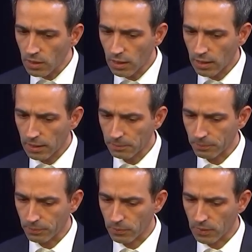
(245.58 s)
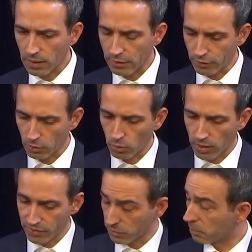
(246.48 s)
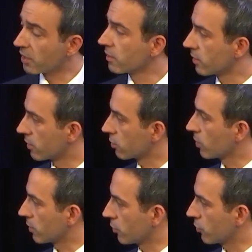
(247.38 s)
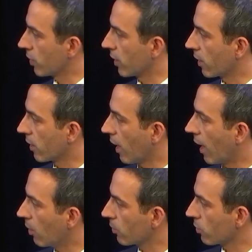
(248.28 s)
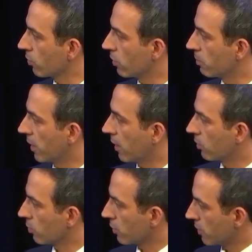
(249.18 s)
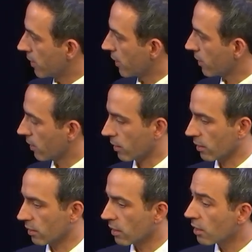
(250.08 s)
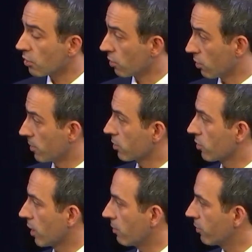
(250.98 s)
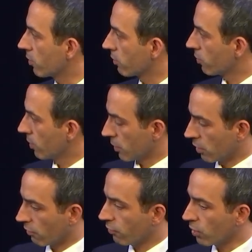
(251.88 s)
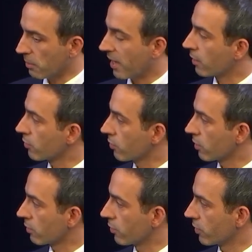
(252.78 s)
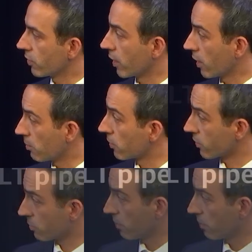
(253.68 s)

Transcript: um, it requires a builder to understand how to go about taking, you mentioned AppFlow, you know, fully managed service and enable this